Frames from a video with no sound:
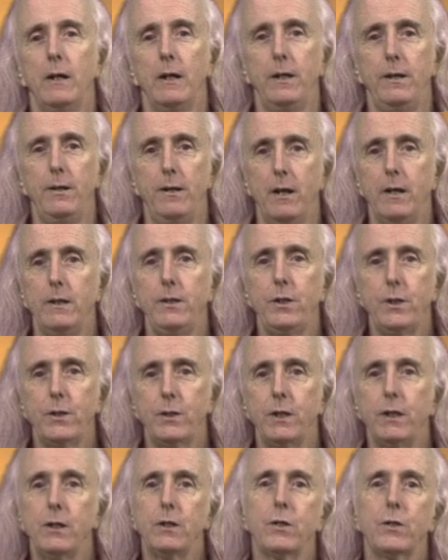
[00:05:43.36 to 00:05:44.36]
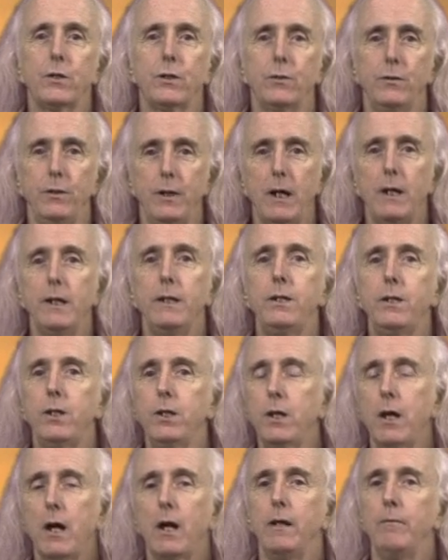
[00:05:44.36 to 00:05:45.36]
96 to
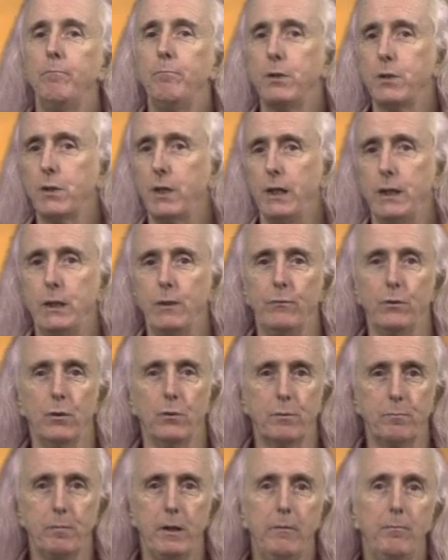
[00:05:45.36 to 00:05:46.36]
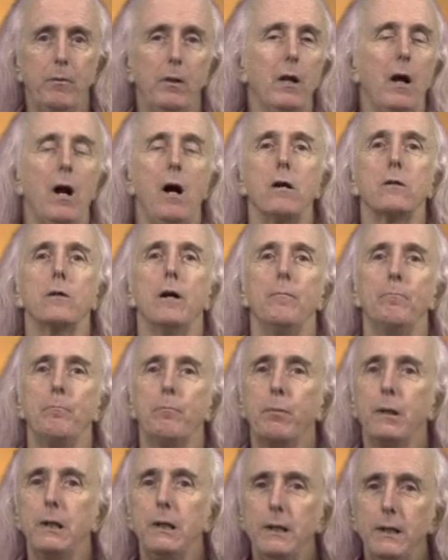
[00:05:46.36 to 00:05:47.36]
99% of those people are
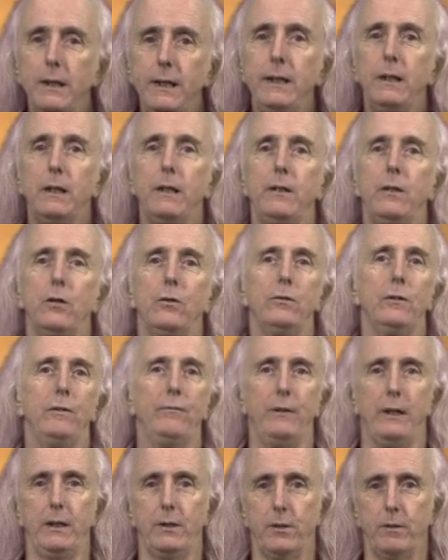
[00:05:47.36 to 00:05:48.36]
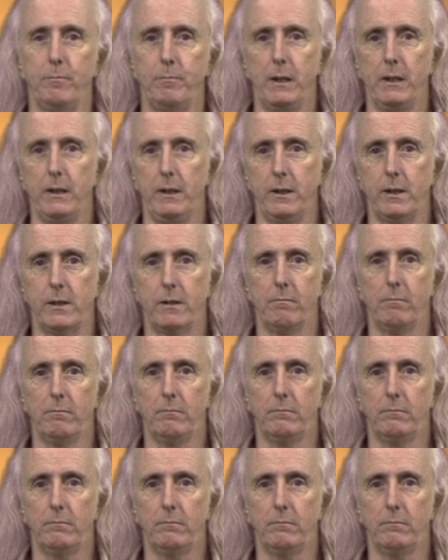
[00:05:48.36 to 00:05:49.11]
completely unaffected by it